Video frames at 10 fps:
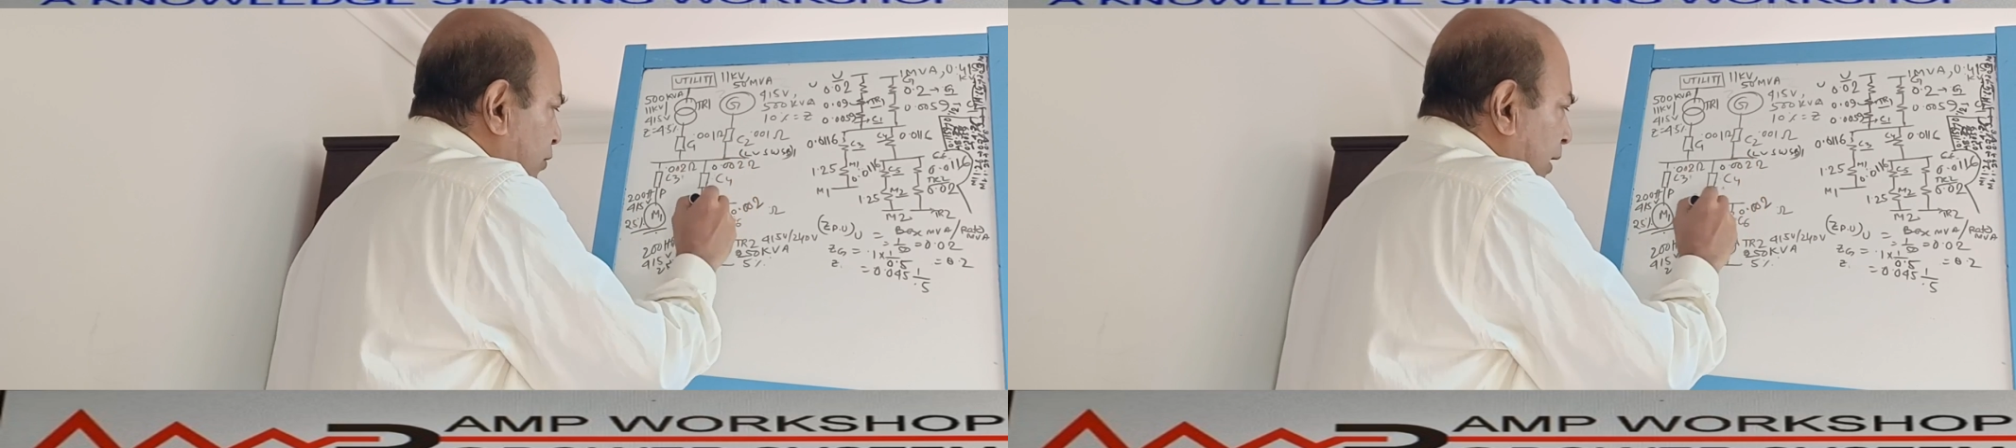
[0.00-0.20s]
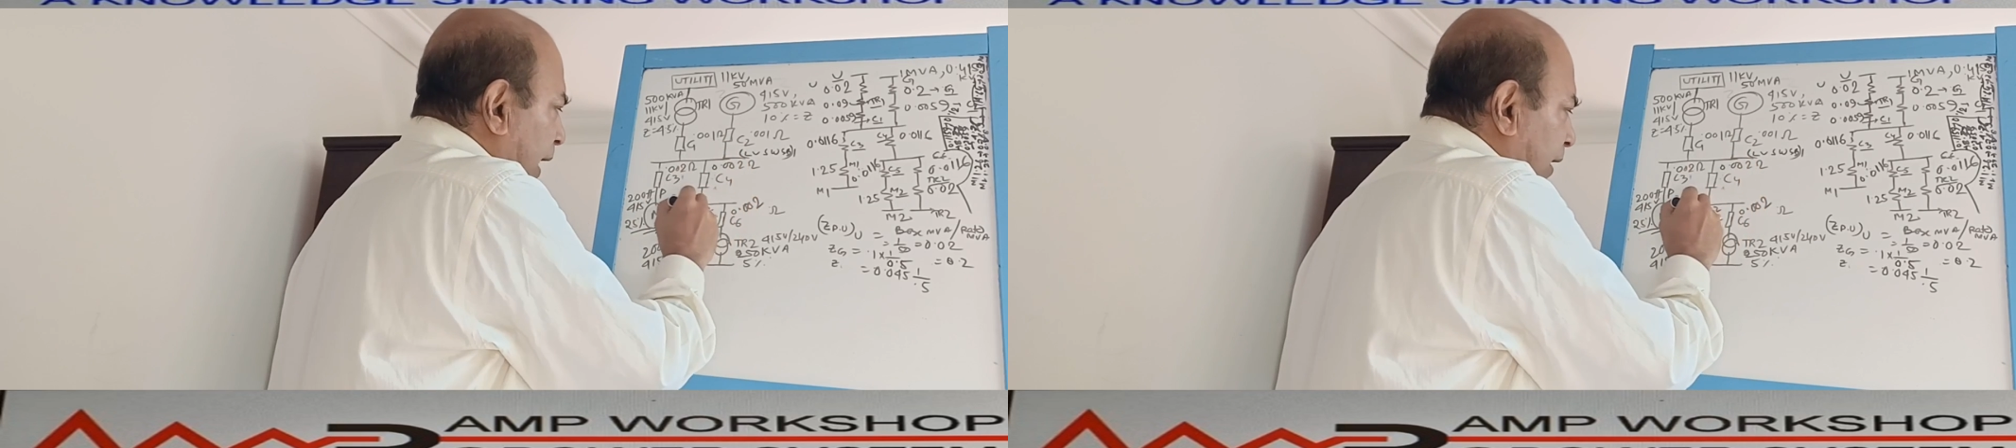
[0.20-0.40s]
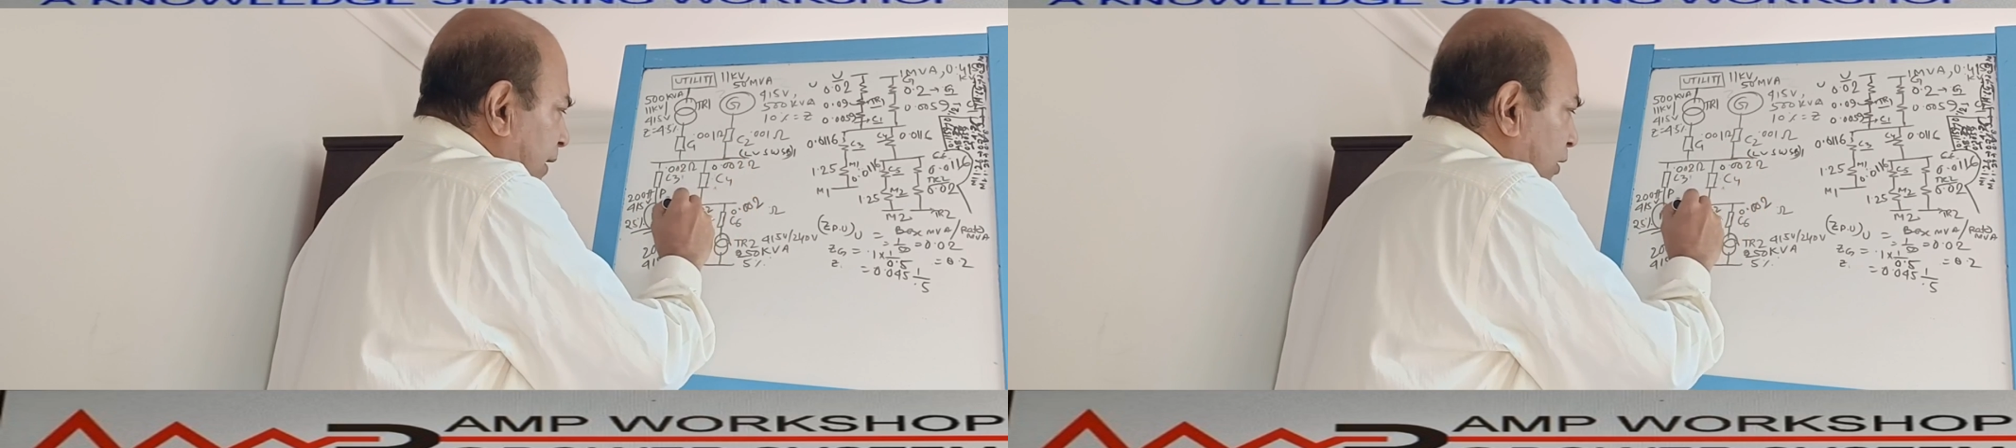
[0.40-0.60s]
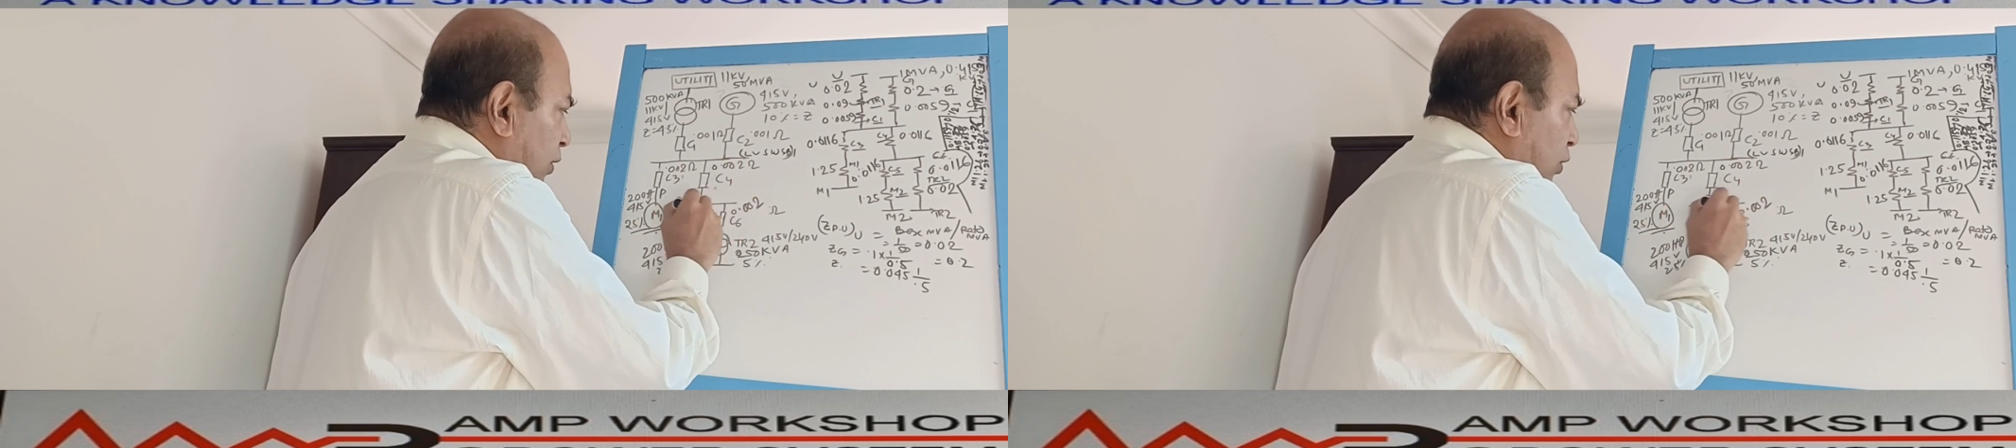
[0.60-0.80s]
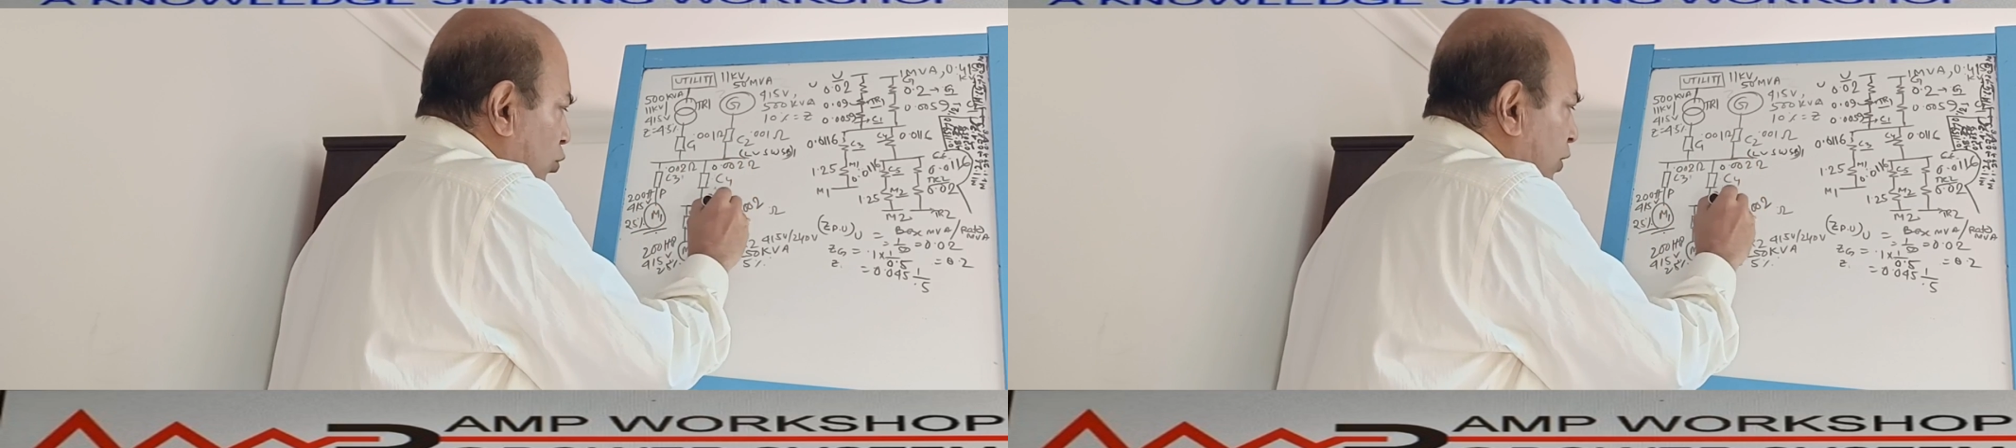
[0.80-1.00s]
to the
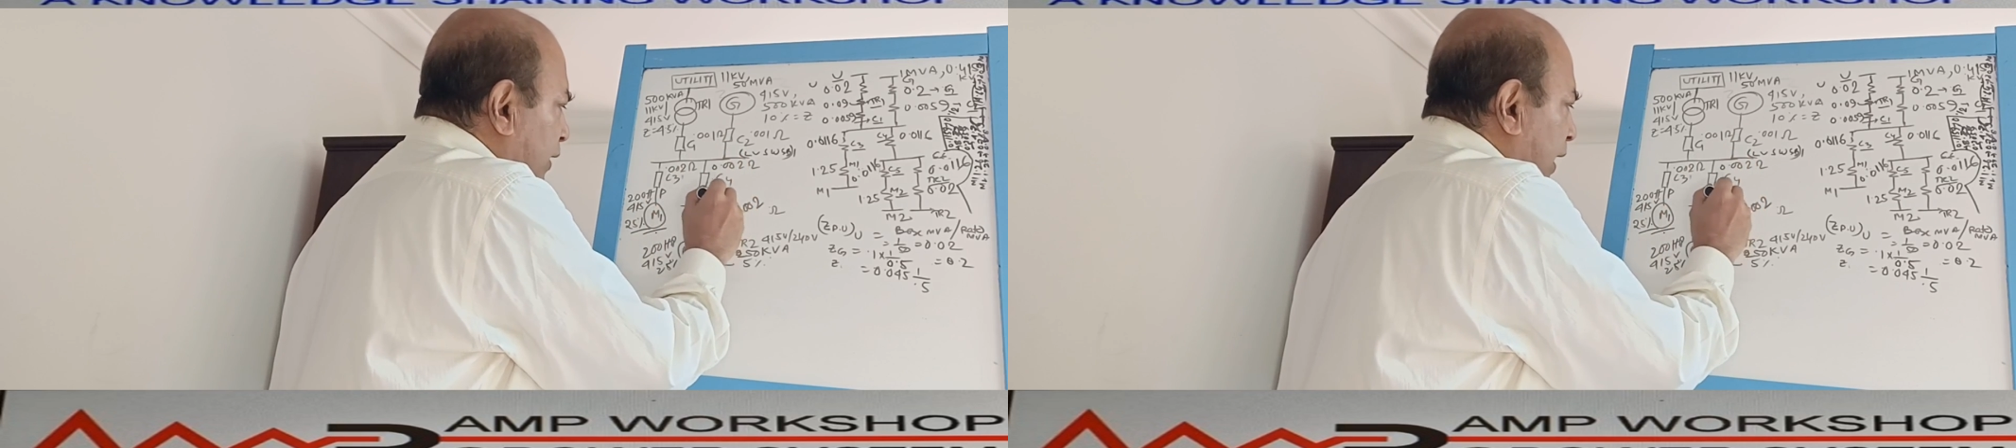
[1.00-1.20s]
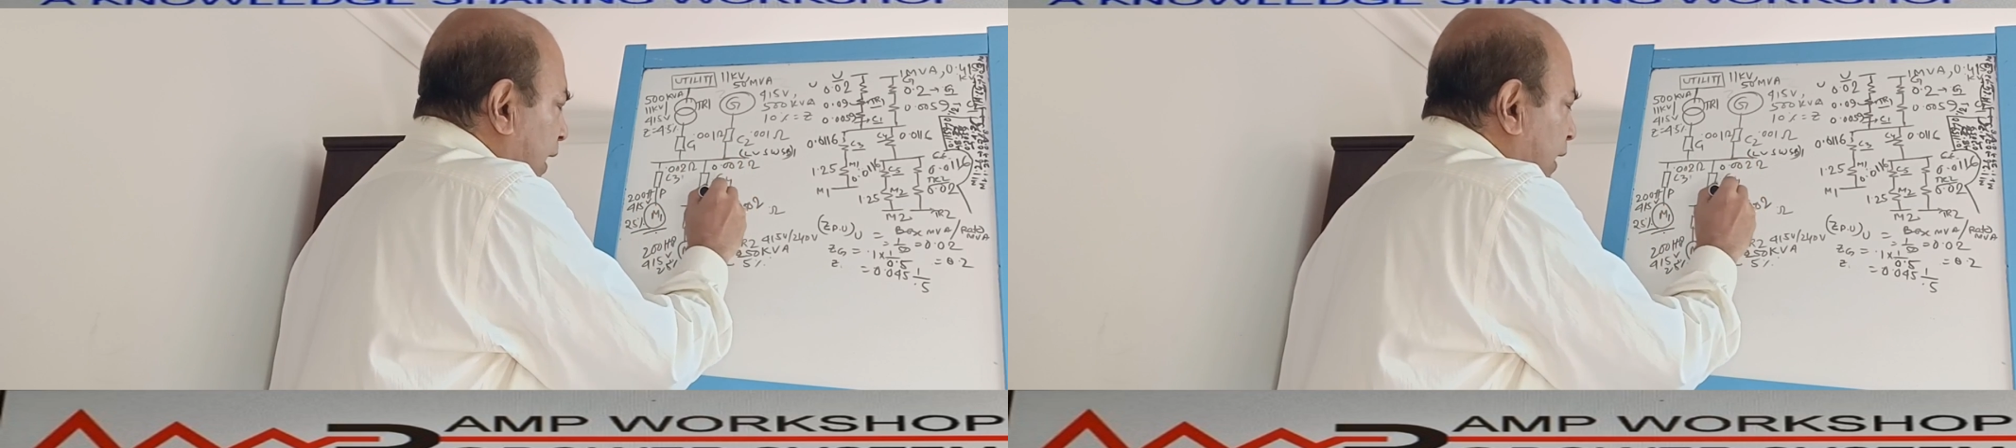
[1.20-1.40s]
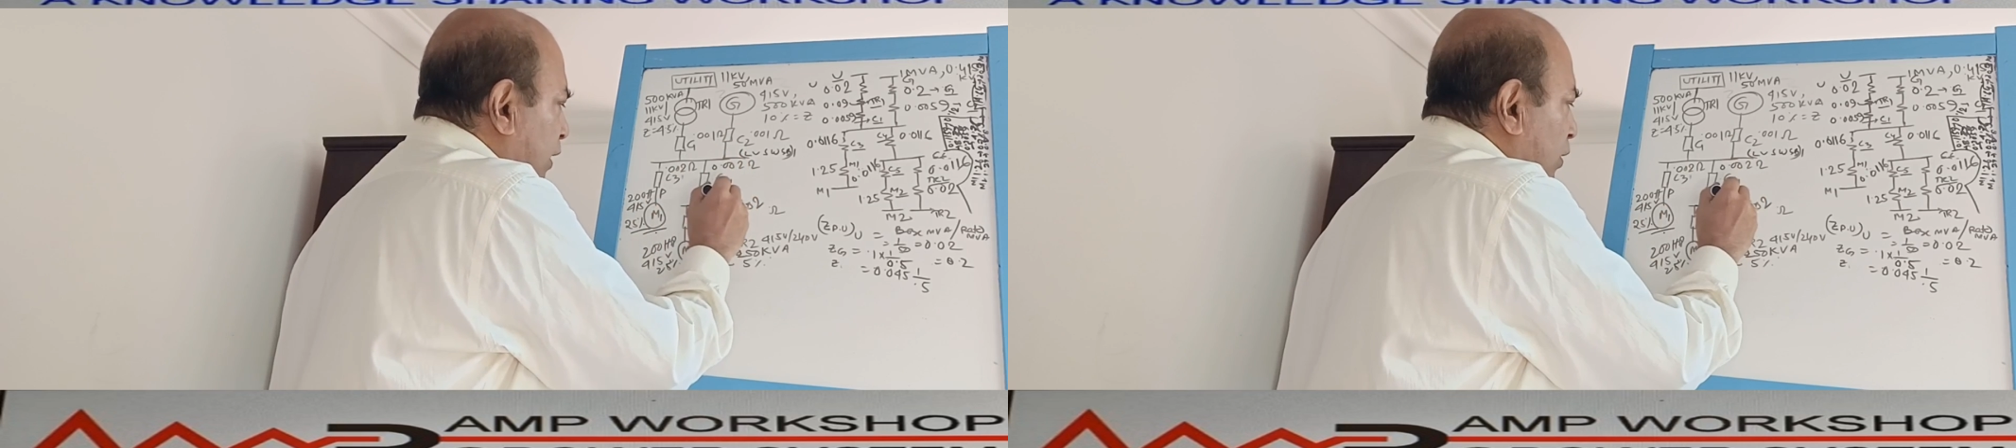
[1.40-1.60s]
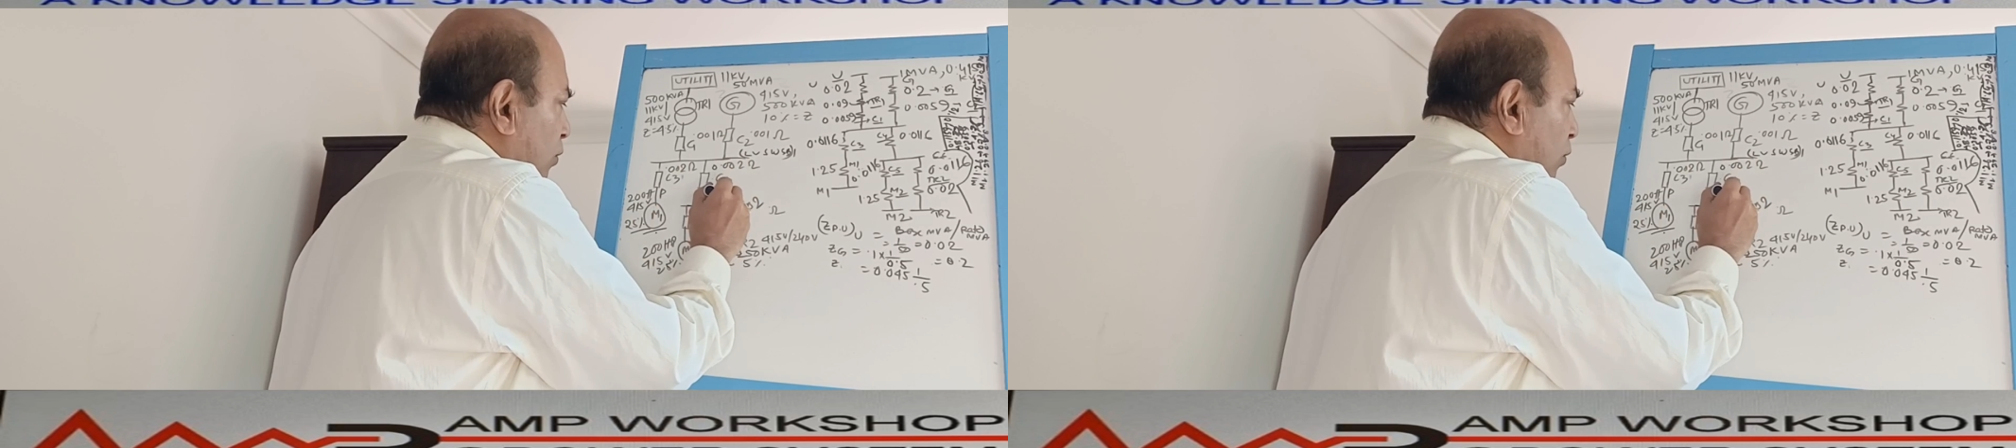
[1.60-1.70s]
another switch gear,